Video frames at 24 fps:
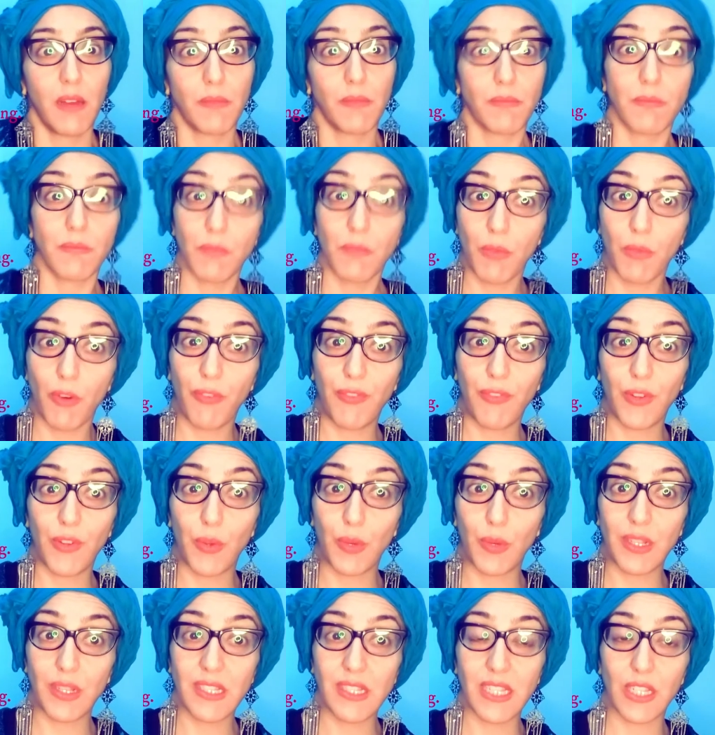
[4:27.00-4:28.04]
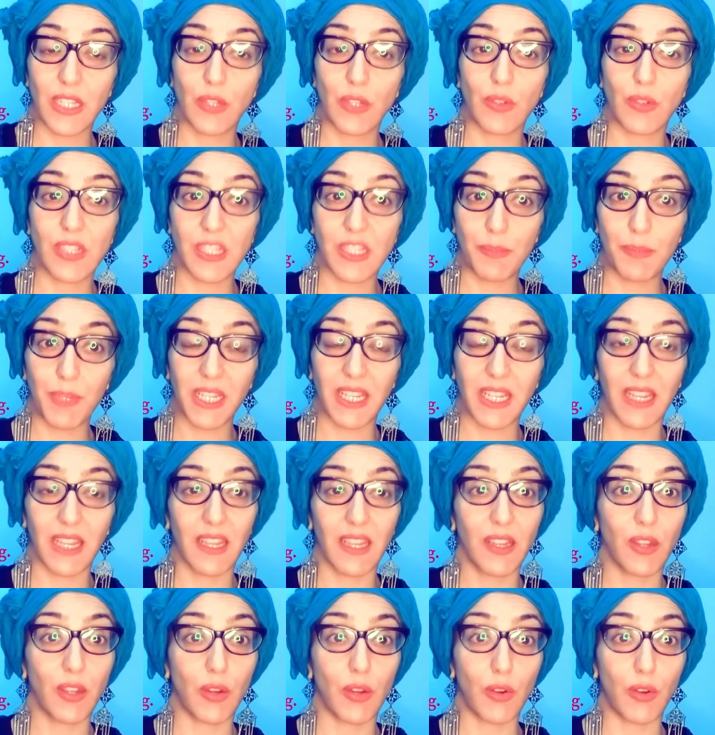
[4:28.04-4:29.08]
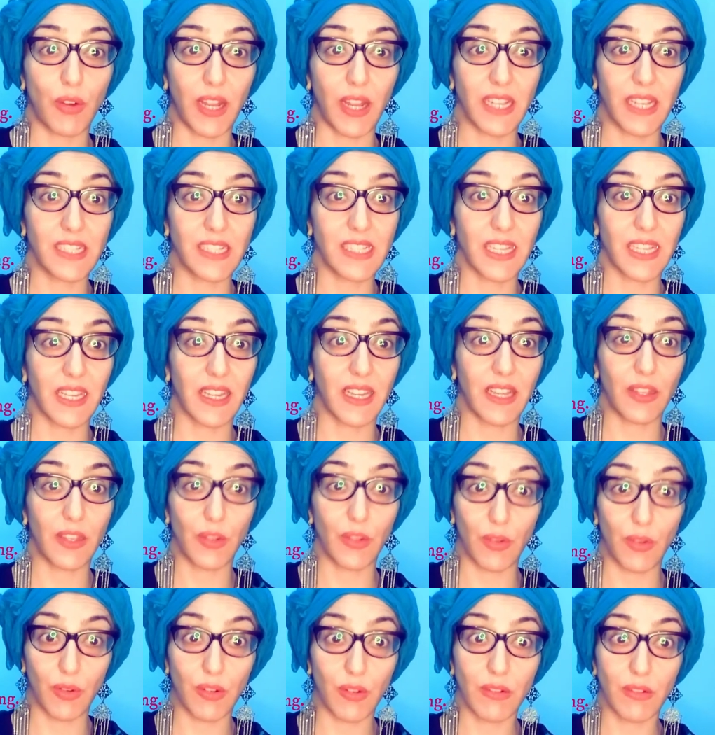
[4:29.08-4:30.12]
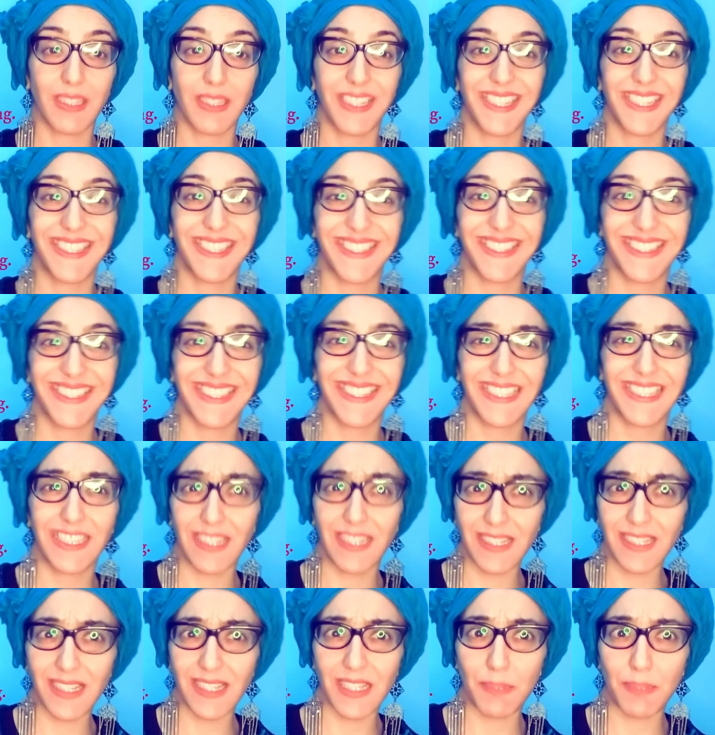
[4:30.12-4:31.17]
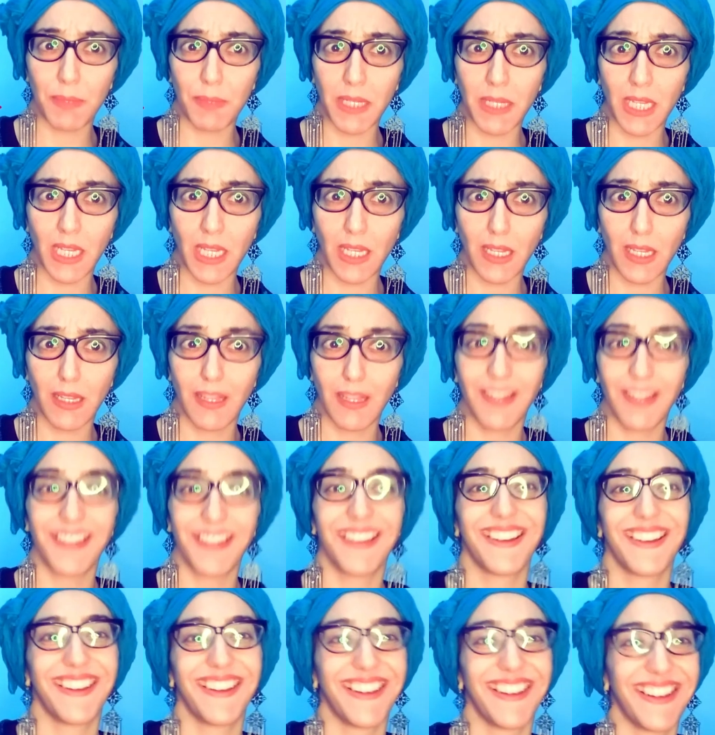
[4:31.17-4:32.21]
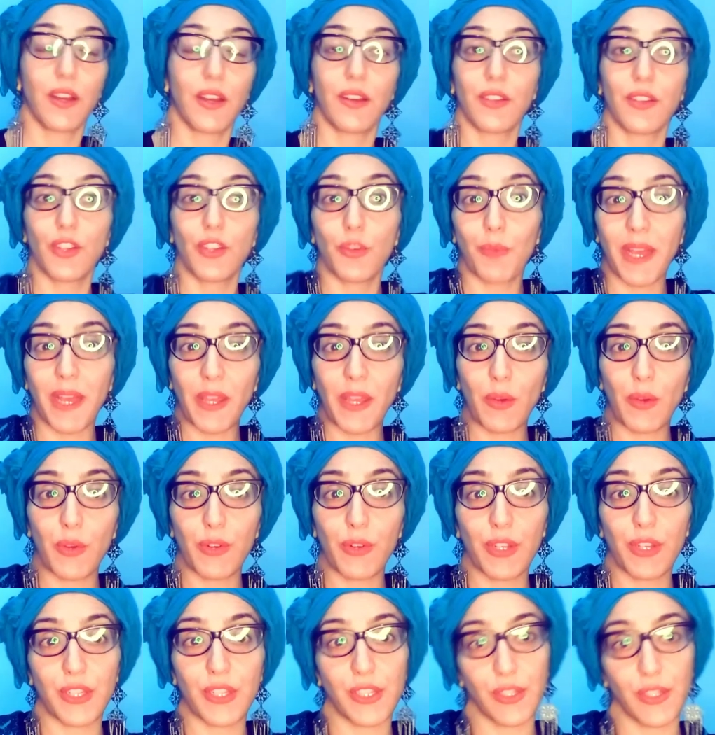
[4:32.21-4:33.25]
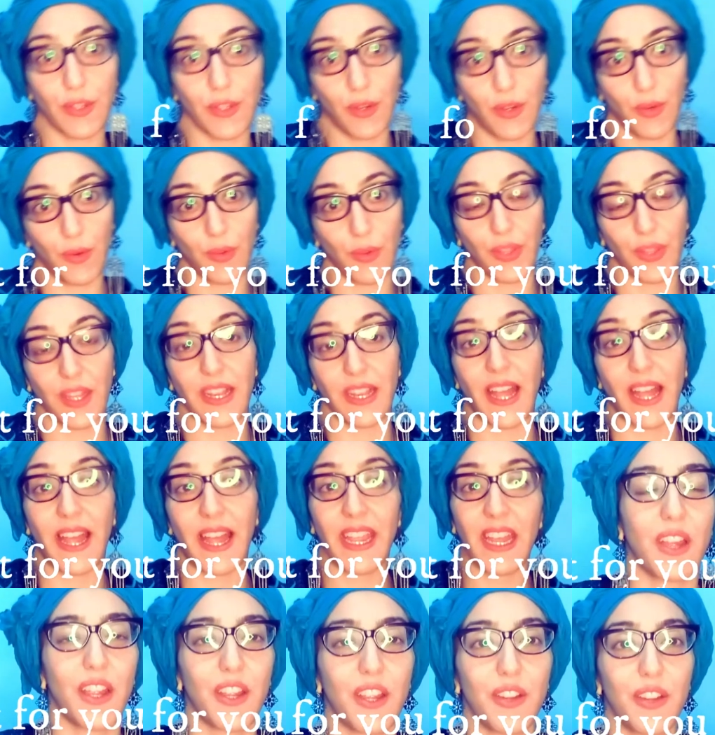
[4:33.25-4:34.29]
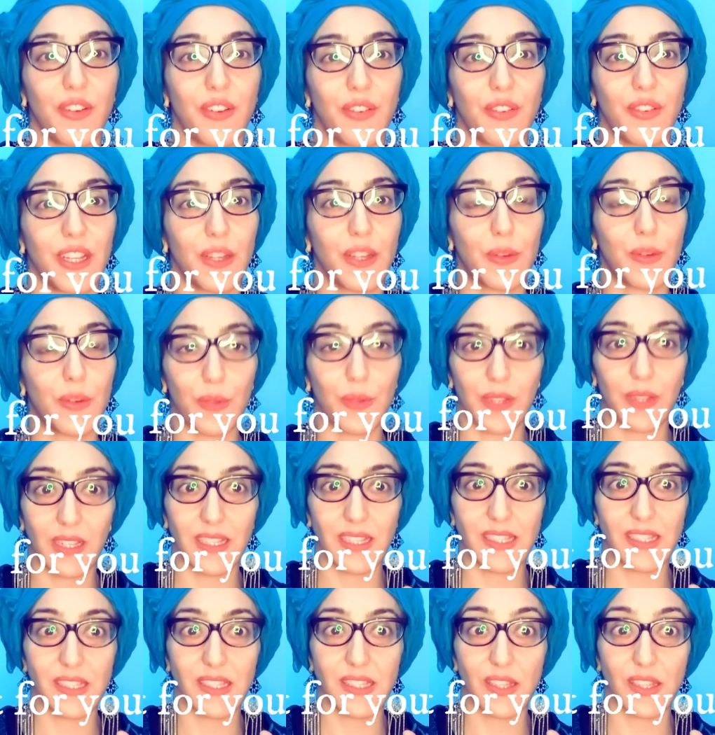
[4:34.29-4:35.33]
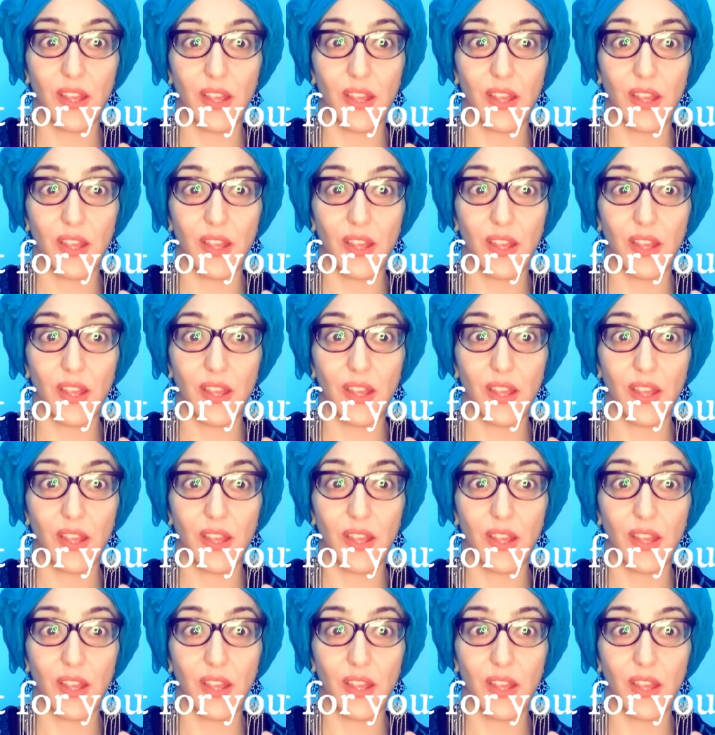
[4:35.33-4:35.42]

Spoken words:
more fluent in your speaking, your writing and your... Did I say speaking? You might already know that I have a really cool list